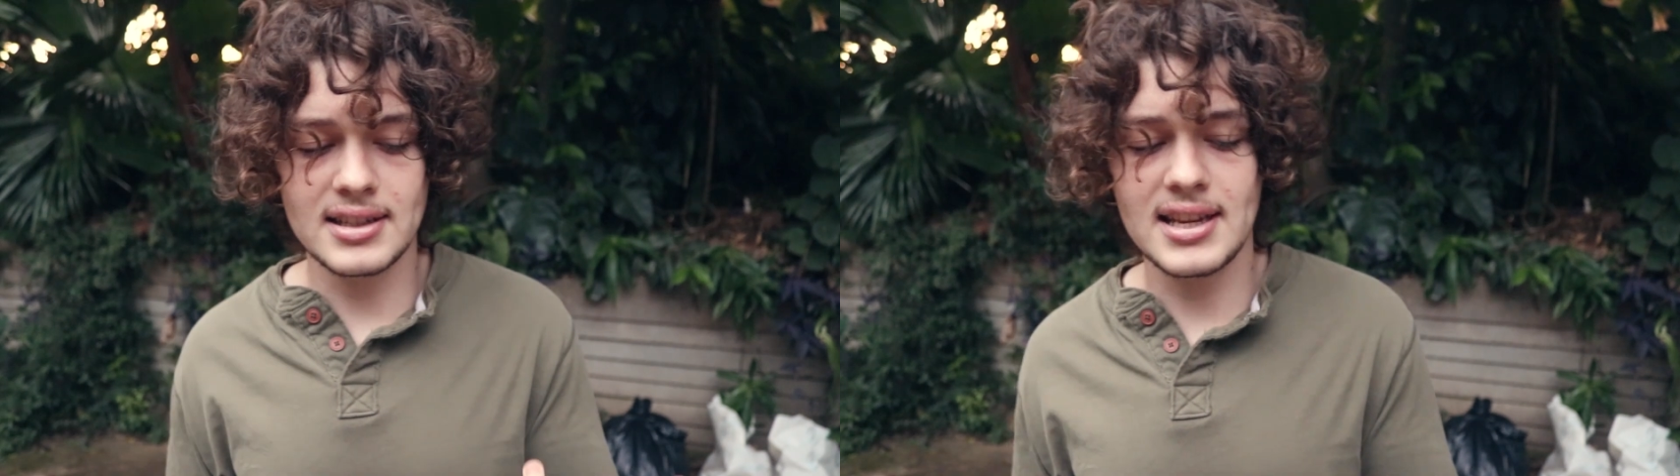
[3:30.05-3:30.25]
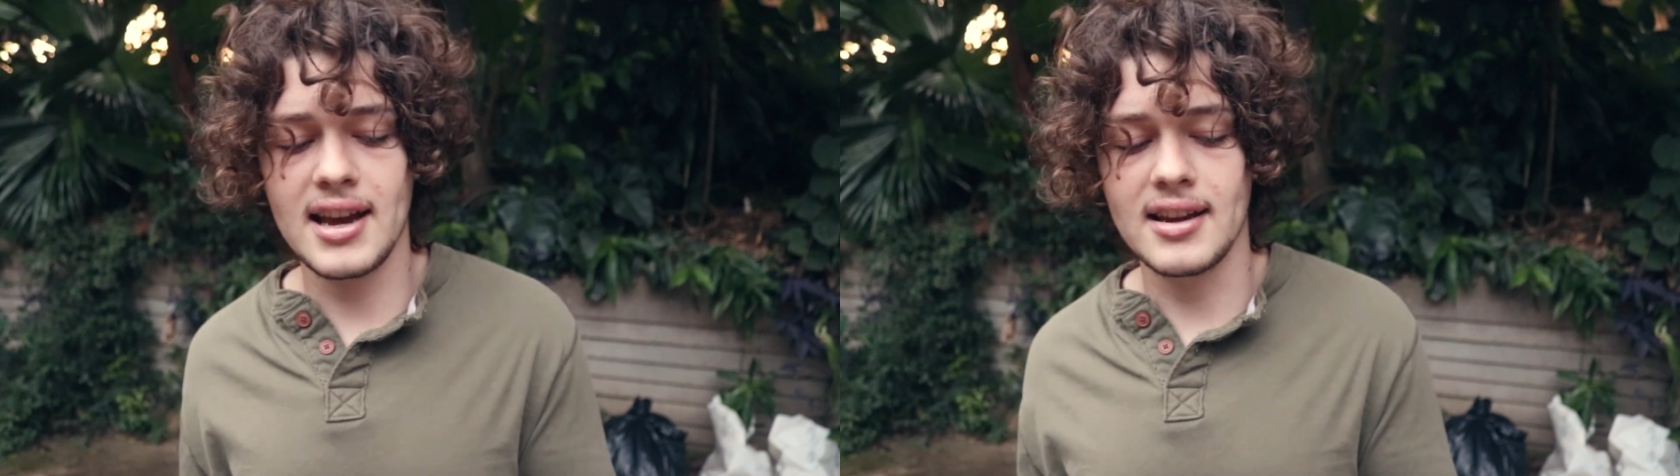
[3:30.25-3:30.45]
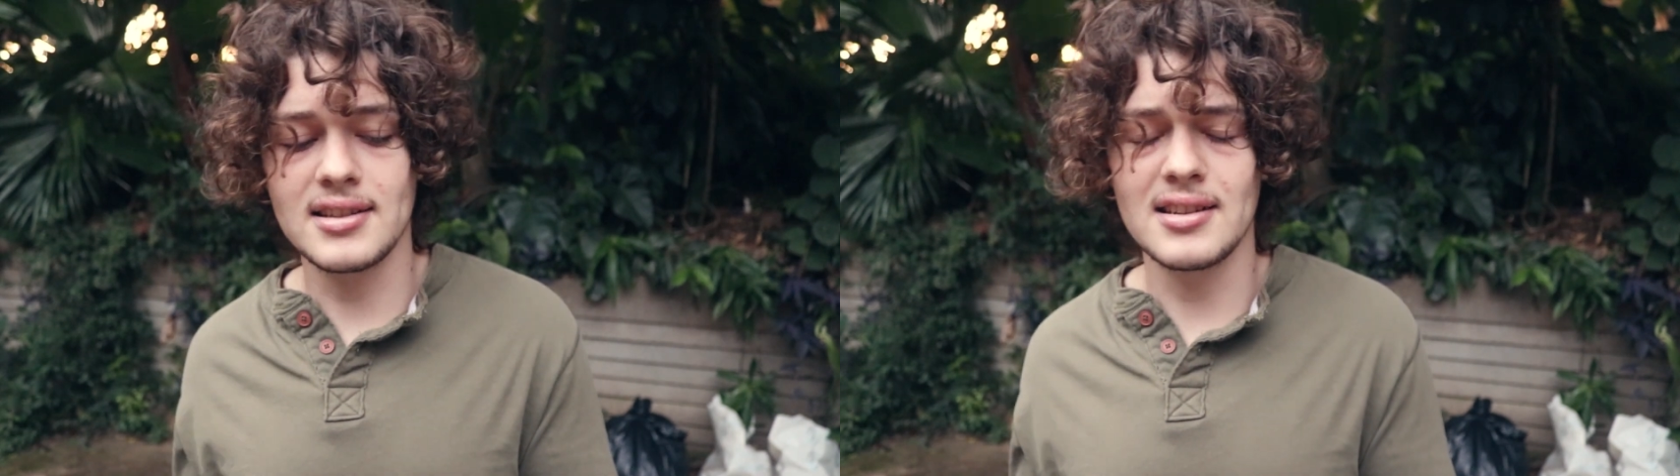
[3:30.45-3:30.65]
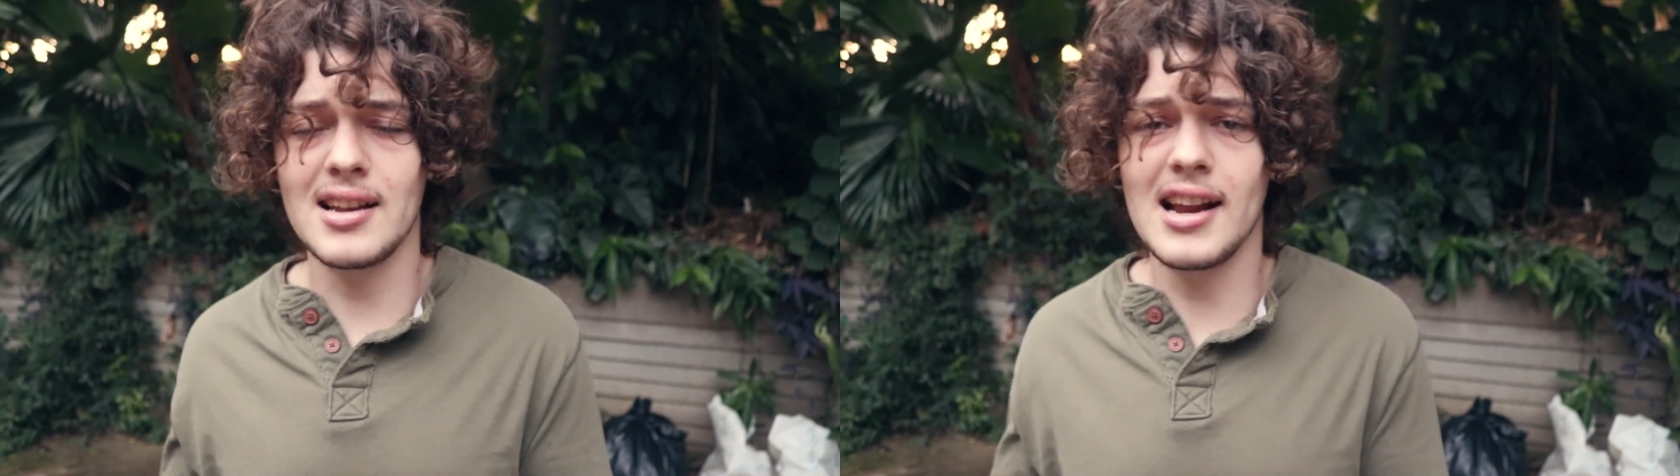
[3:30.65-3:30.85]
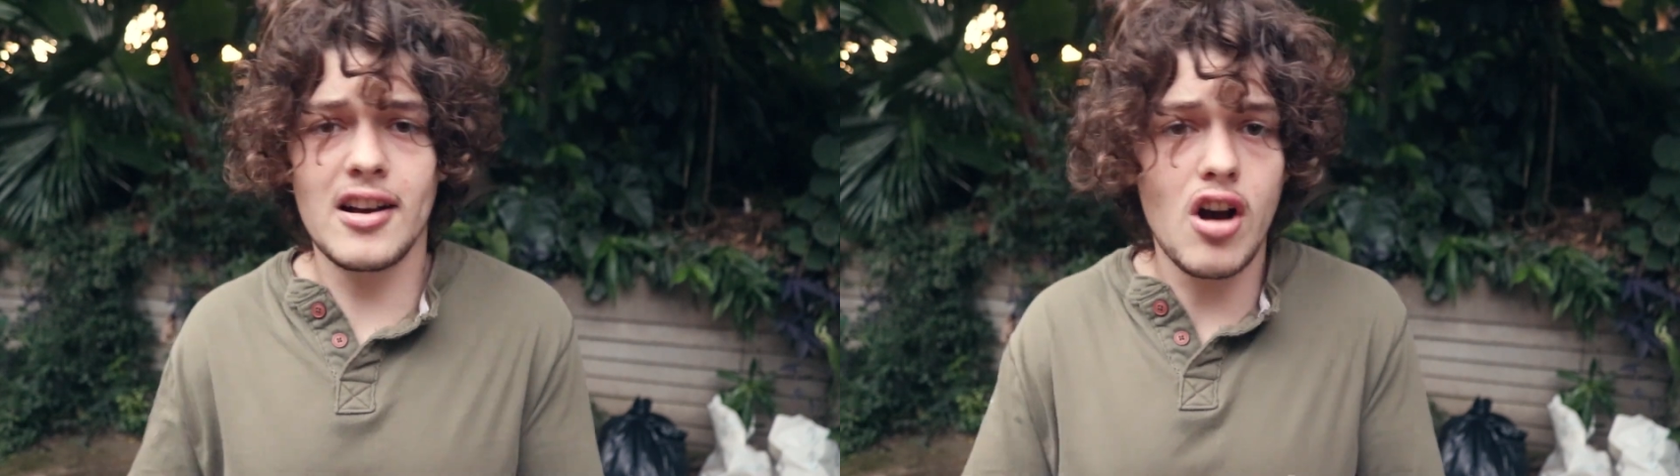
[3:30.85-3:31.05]
tax?
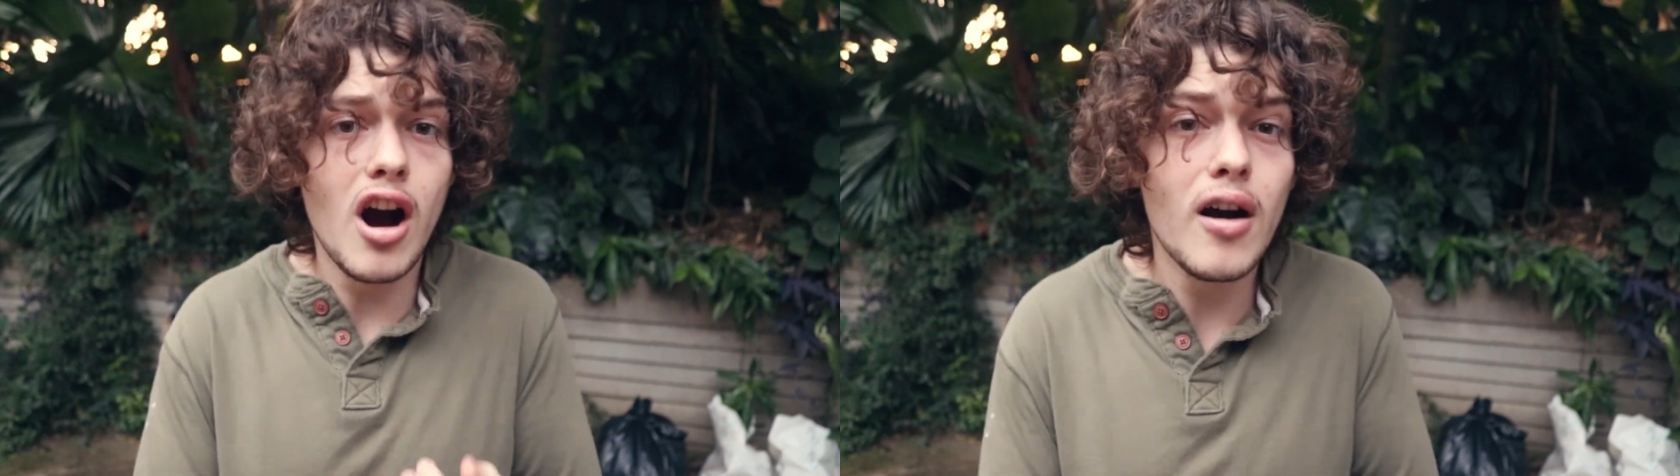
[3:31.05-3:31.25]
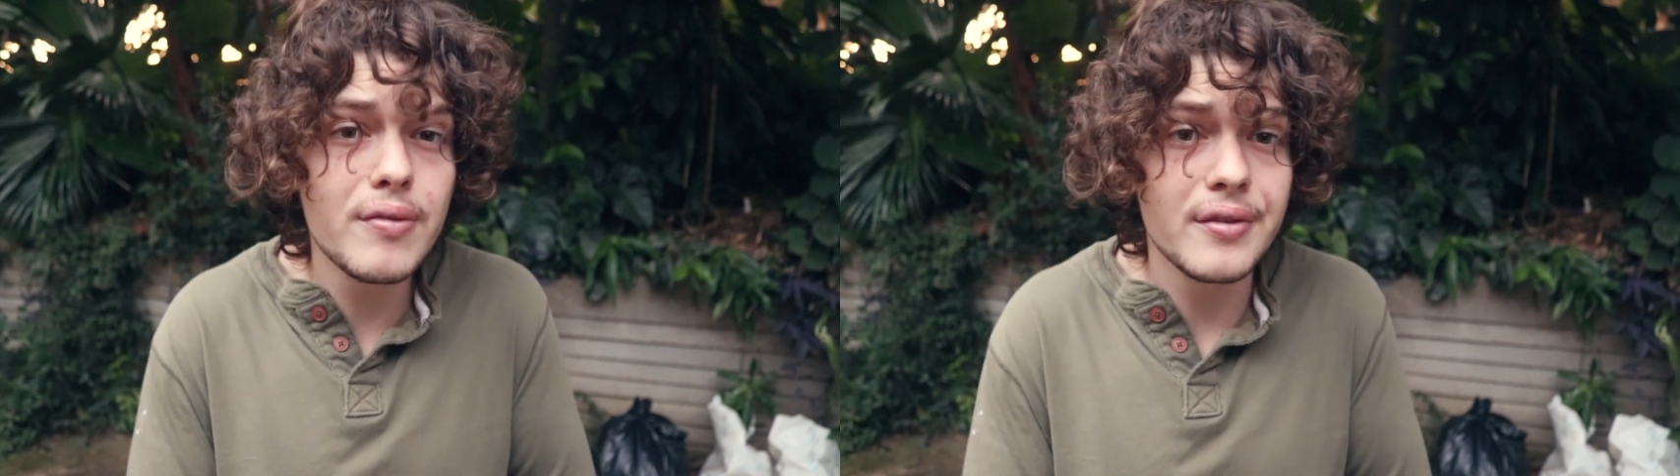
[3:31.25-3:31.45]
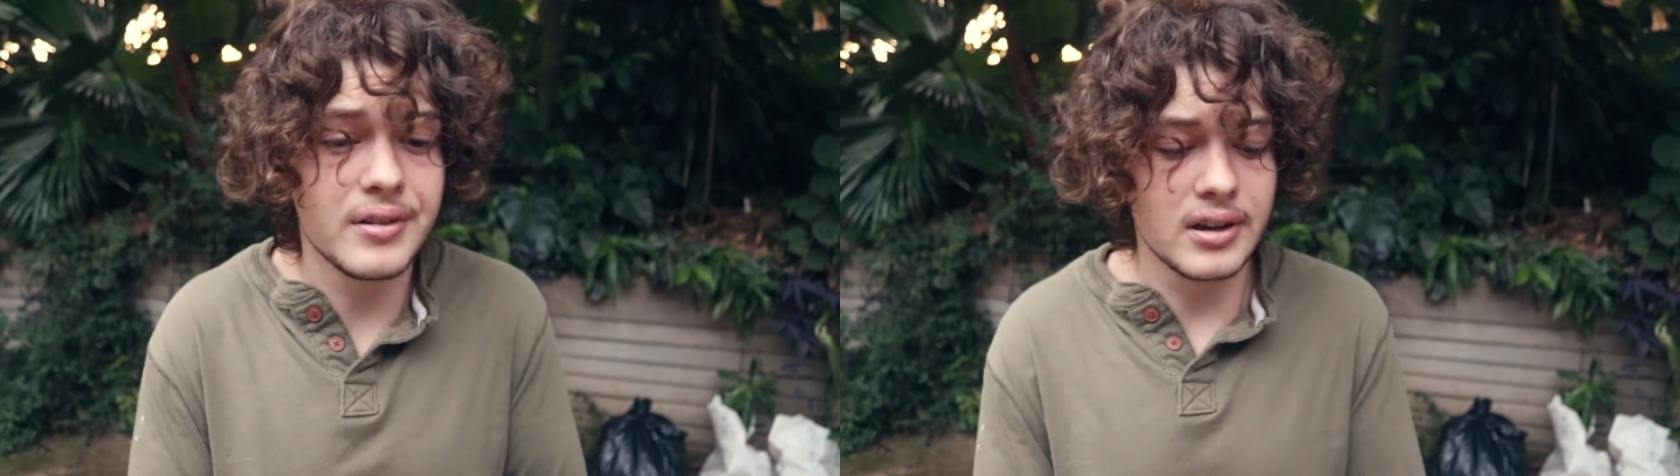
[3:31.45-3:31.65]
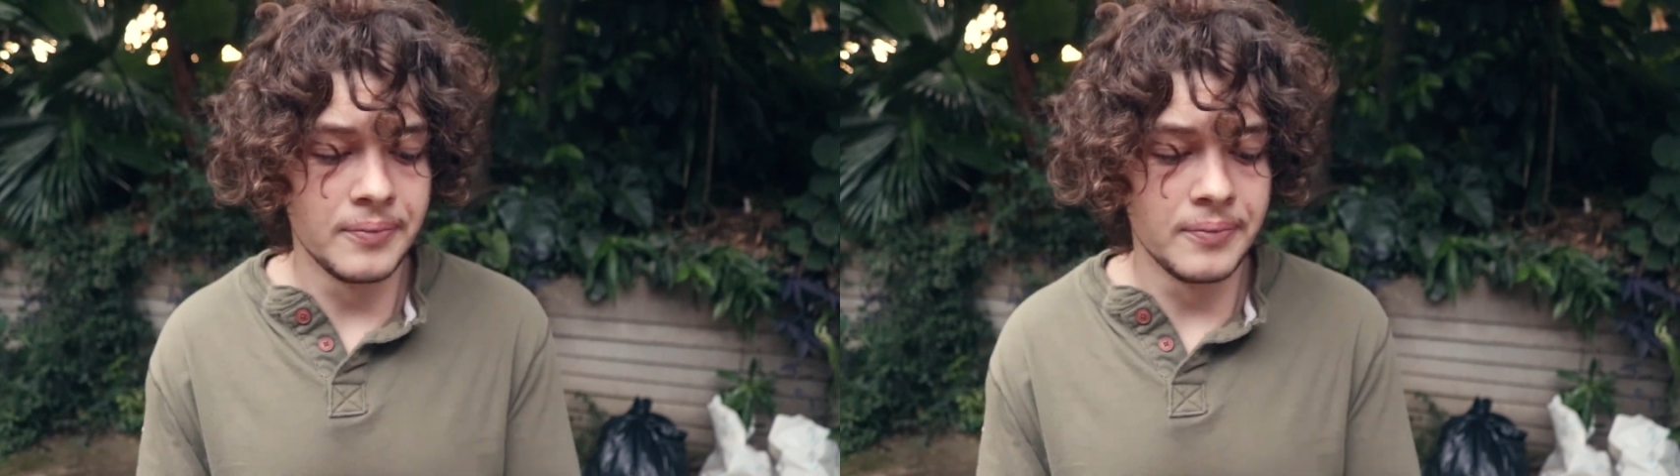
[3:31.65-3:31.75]
Like half of it.